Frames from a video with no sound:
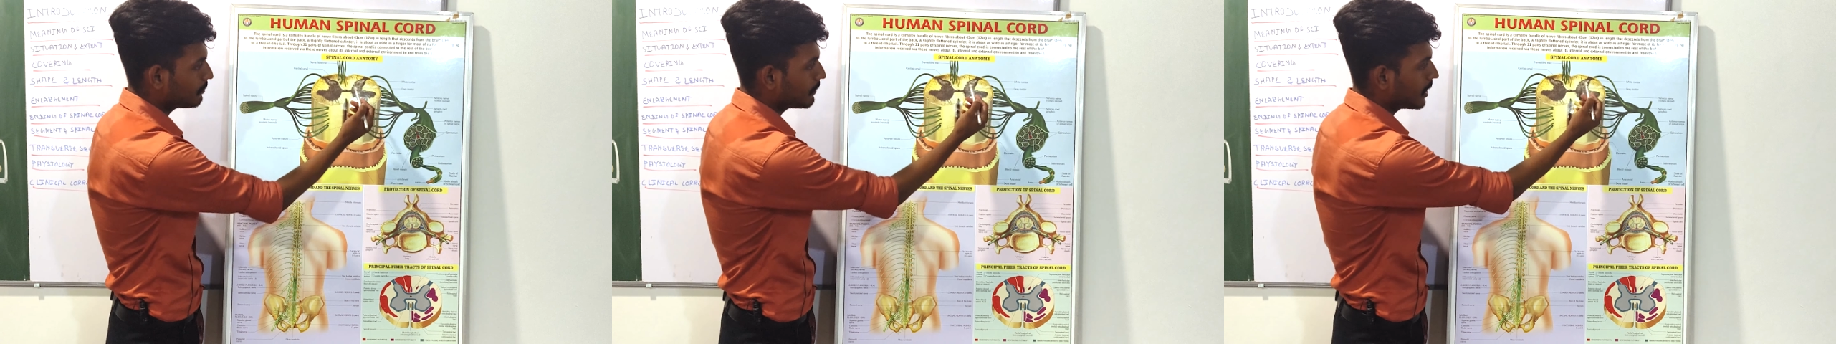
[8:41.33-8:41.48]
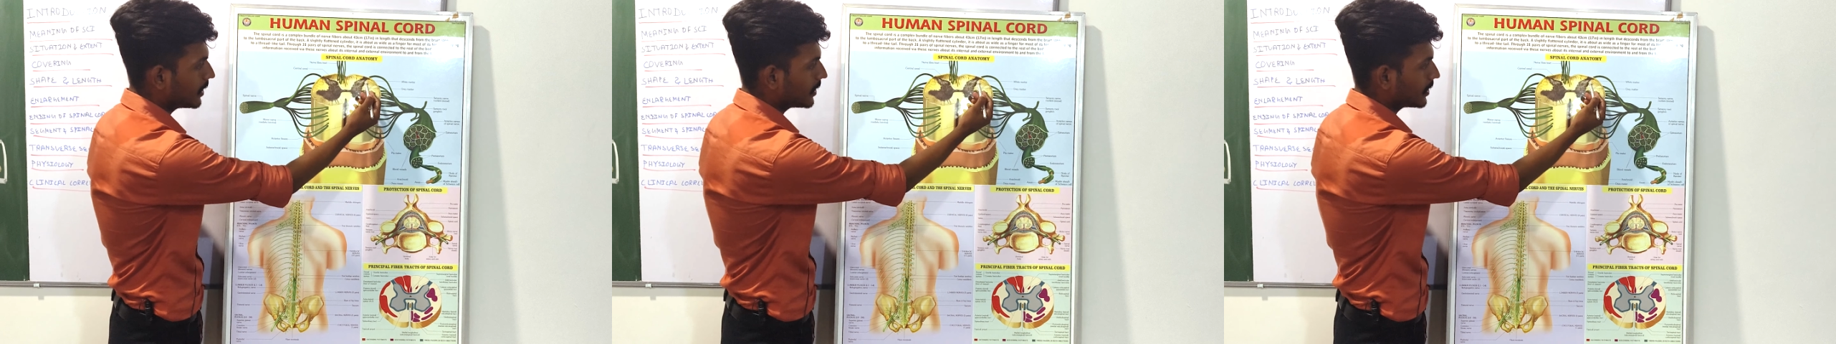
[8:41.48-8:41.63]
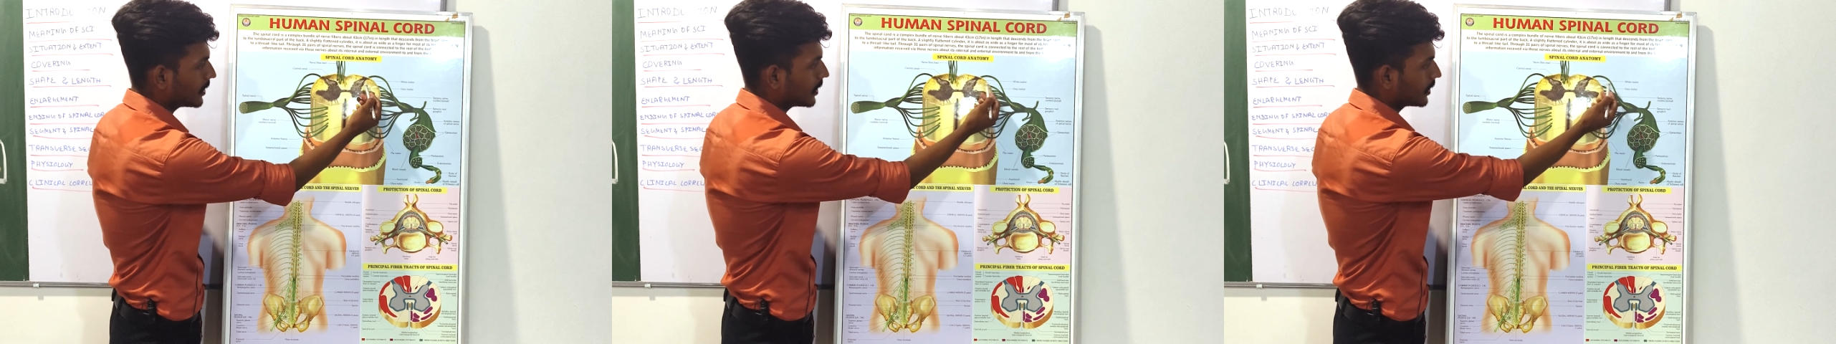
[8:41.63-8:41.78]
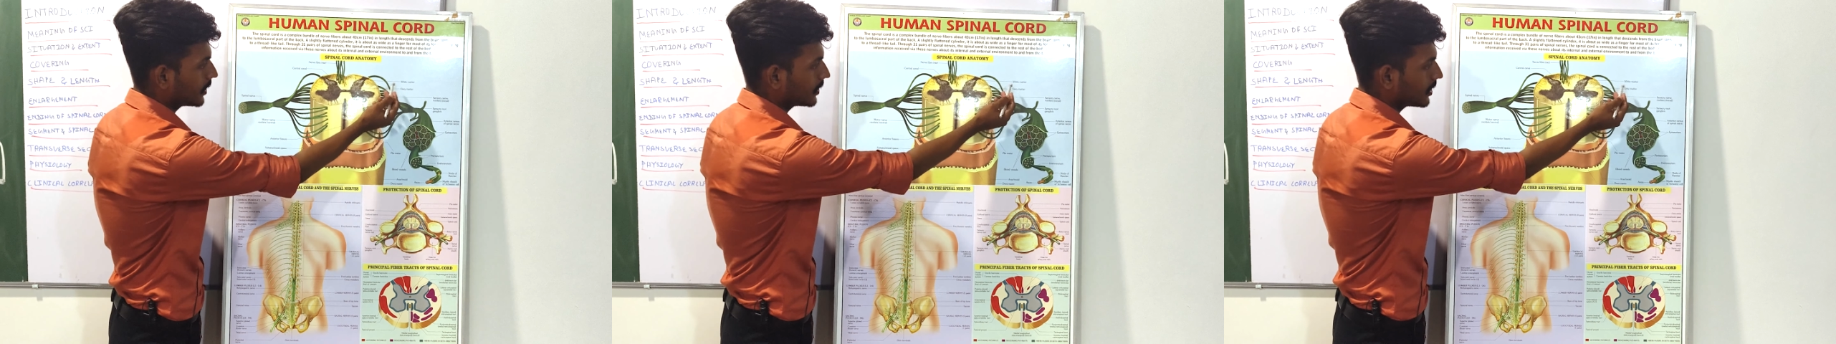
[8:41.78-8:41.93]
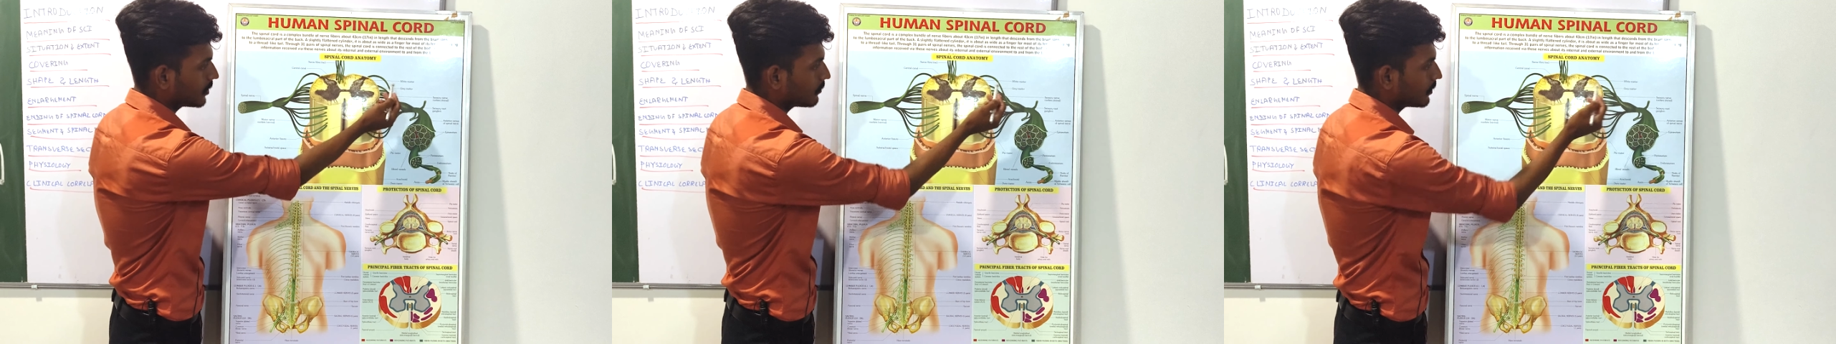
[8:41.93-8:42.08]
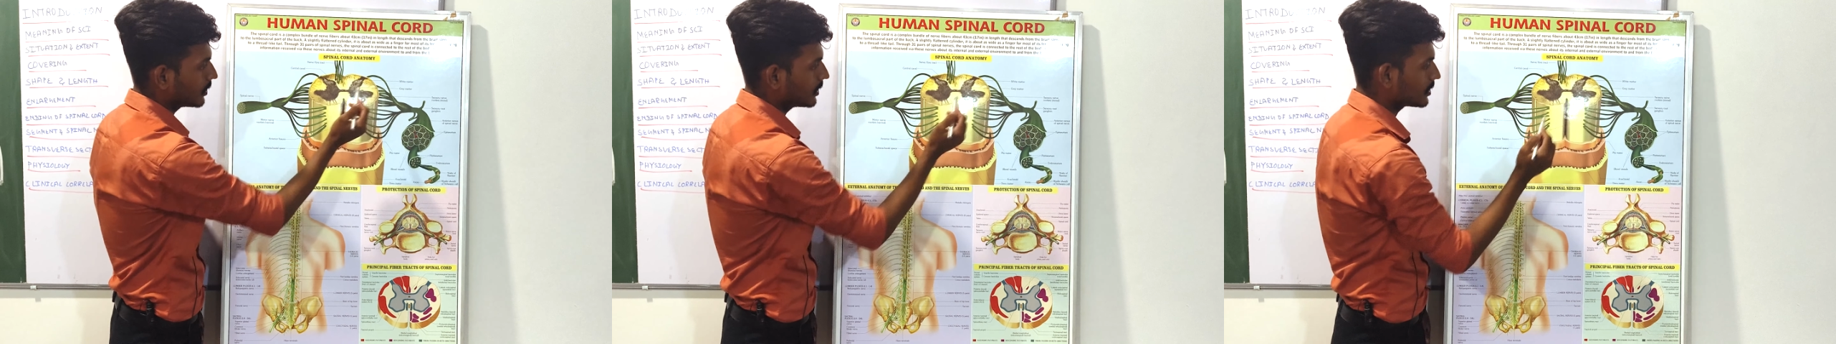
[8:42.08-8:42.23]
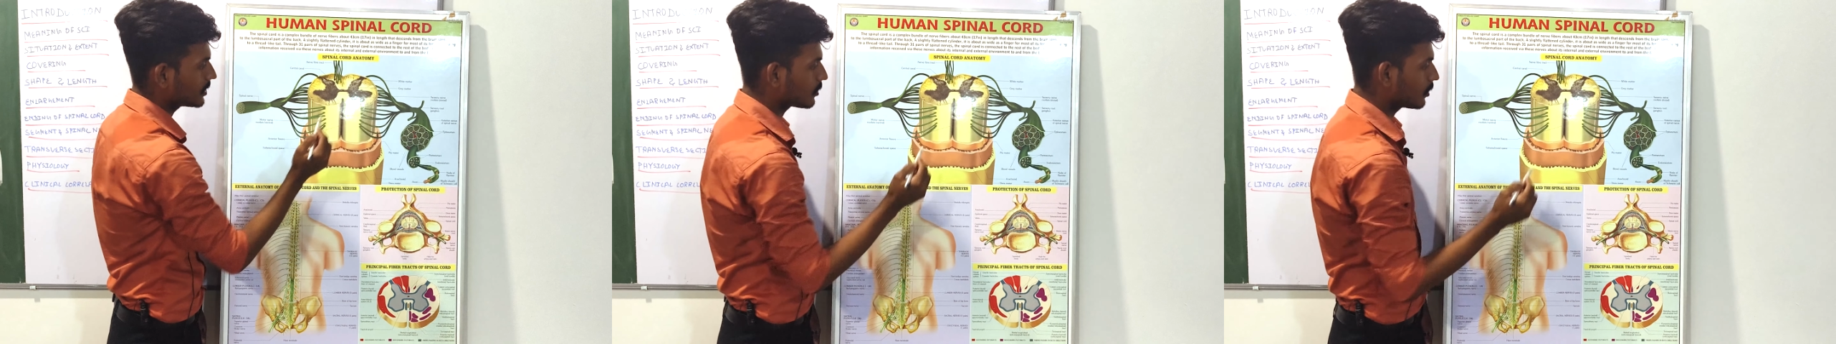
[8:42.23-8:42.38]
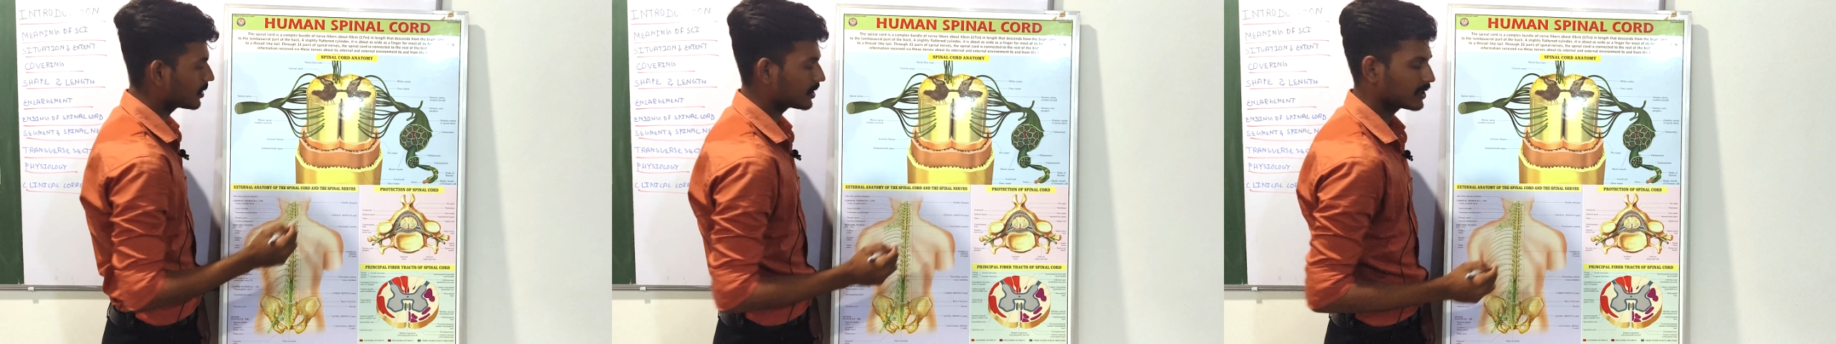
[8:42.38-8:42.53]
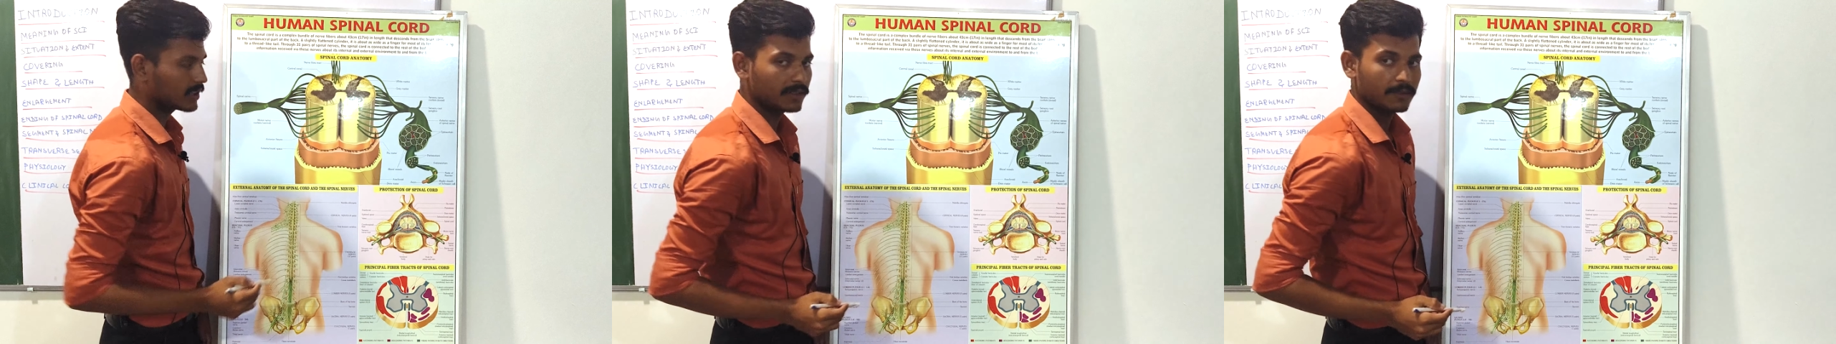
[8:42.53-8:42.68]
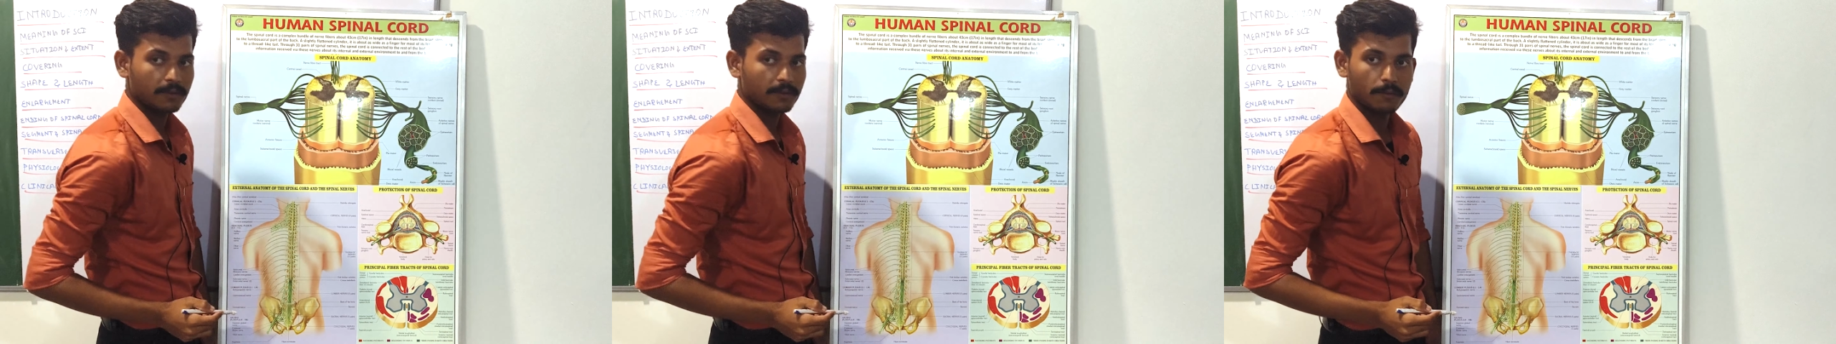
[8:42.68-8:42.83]
another one is called the
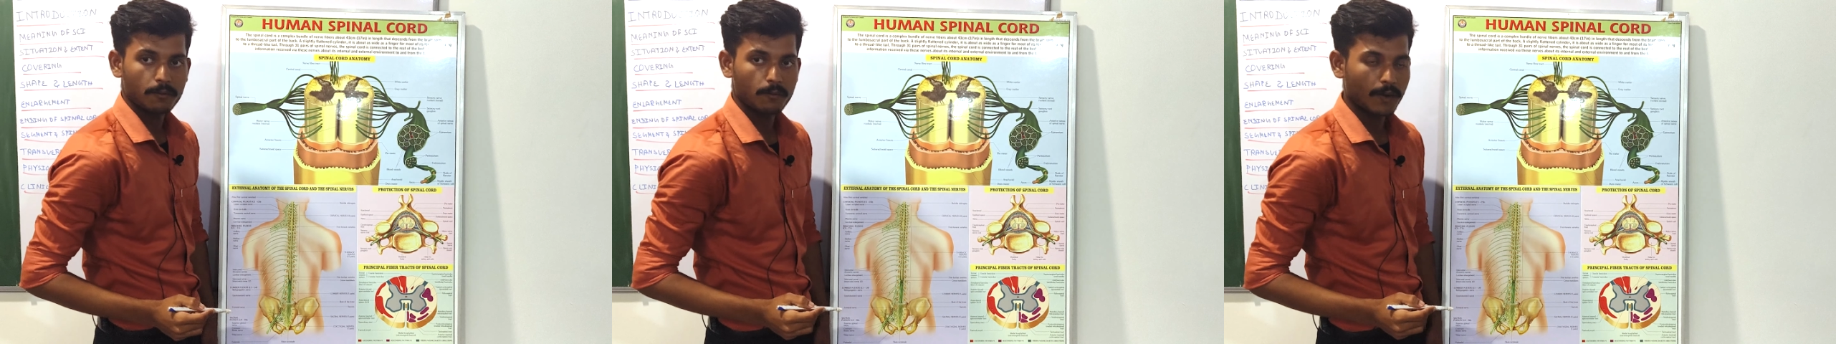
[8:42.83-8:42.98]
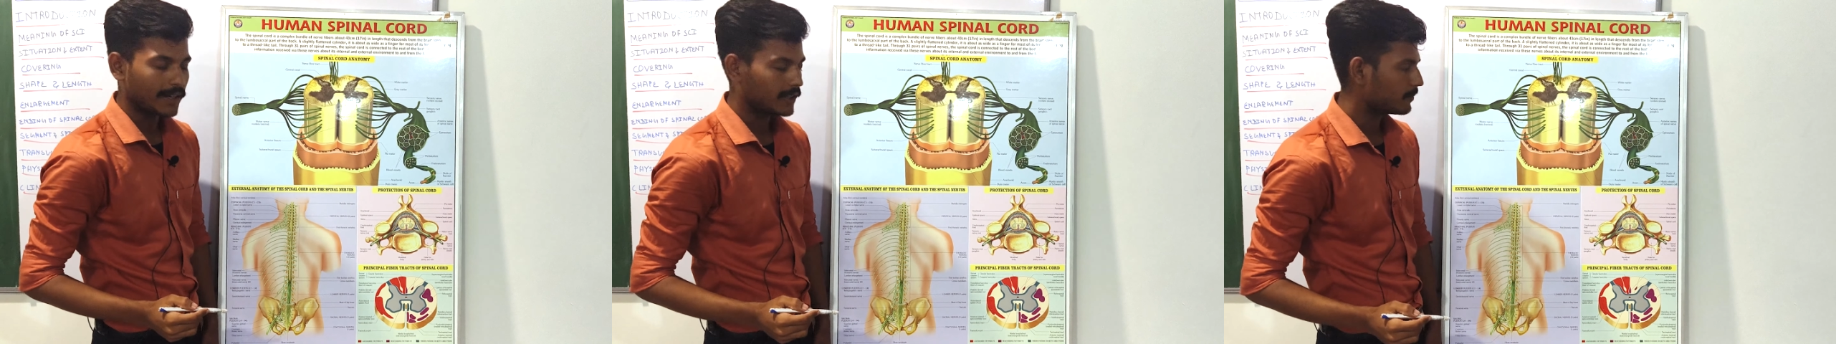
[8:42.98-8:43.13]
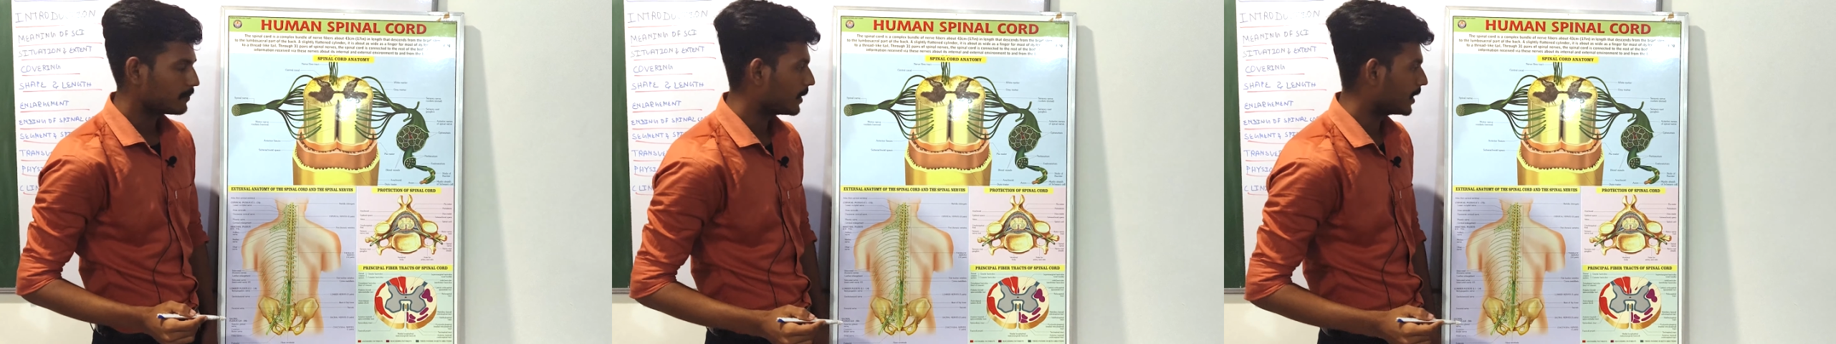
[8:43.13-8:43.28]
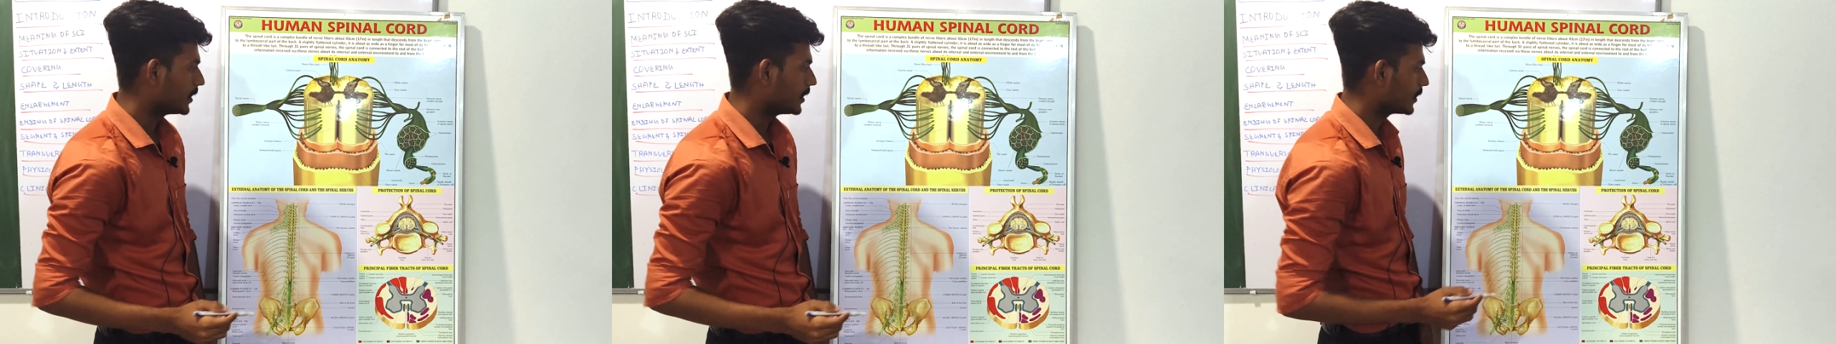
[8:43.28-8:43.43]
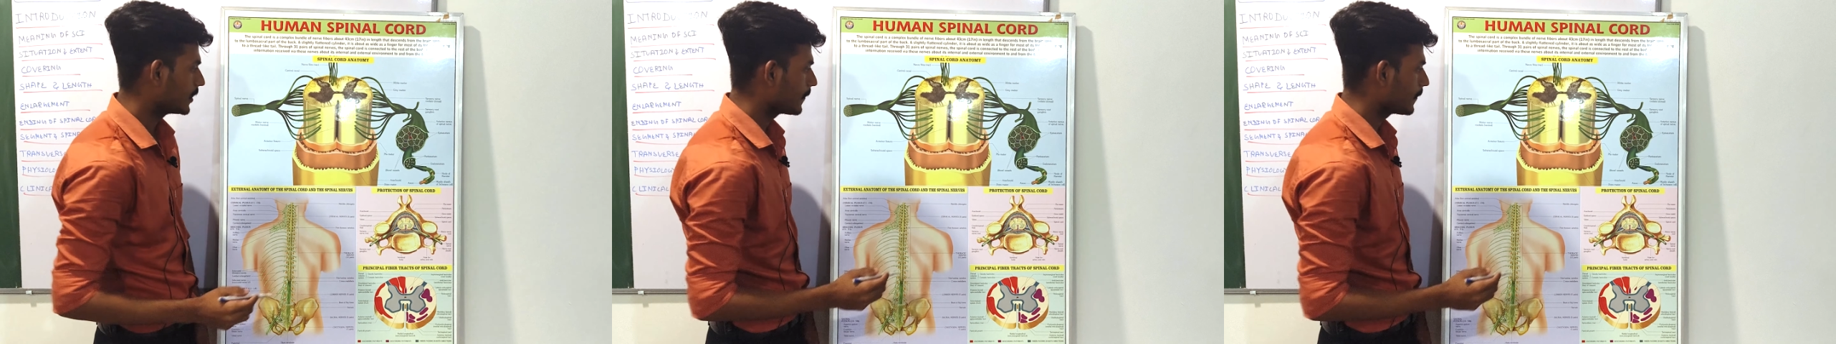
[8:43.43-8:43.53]
white matter.